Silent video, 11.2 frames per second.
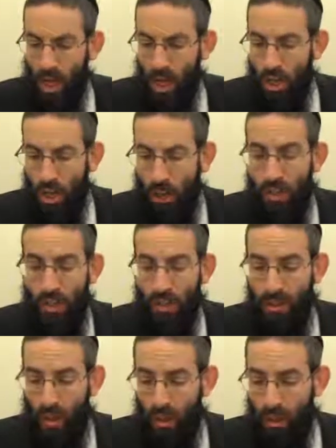So,
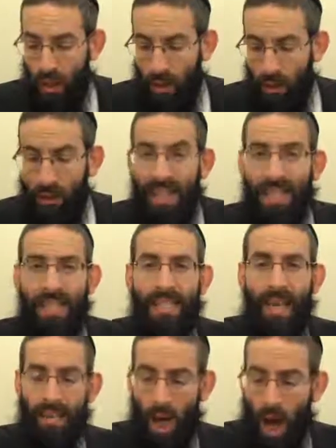so uh, Rav Chizda
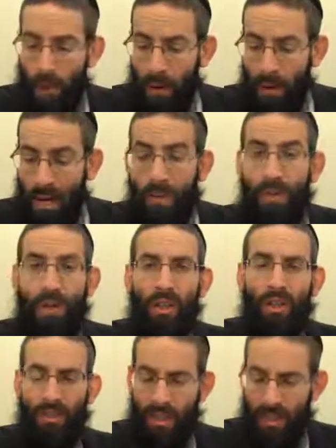said, Omar, as a
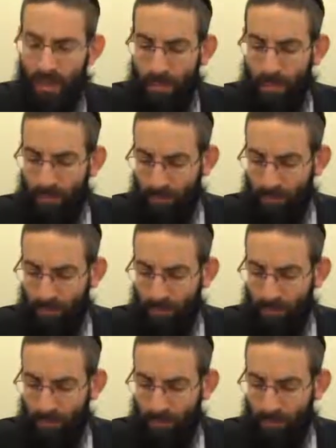result of this,